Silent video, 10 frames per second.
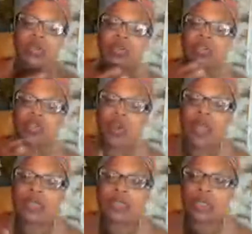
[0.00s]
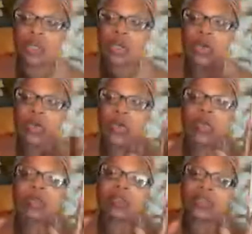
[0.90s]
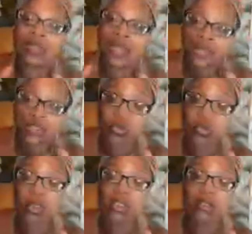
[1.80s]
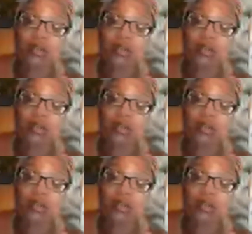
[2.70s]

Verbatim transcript: you're trying to go the natural way.